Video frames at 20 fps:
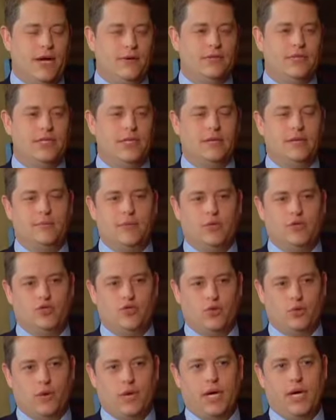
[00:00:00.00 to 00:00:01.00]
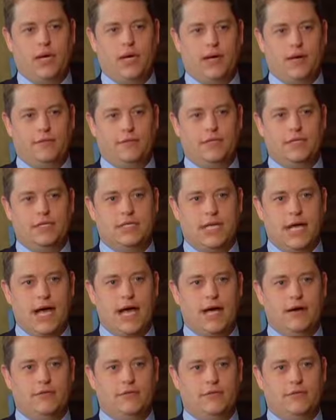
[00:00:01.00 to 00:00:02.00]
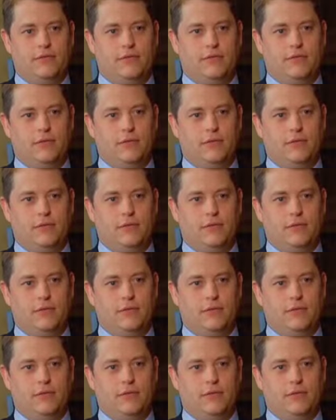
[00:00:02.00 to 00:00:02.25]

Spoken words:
I would say the majority of the staff